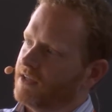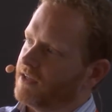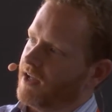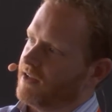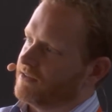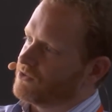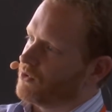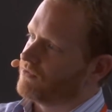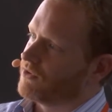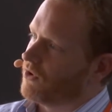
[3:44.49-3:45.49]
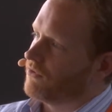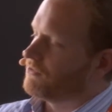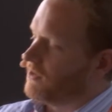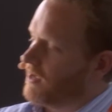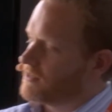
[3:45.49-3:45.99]
and sort of engulf
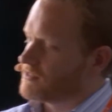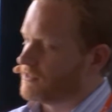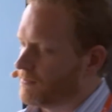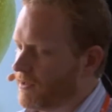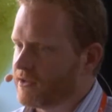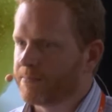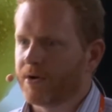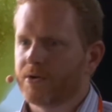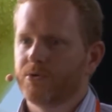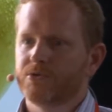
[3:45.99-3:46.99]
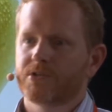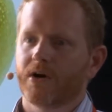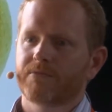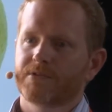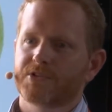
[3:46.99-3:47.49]
the next, and depending upon whose
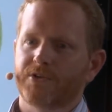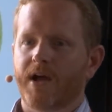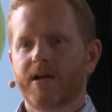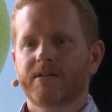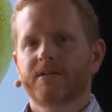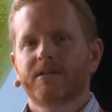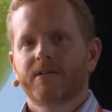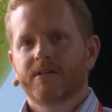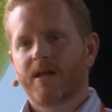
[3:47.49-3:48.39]
conference you're at,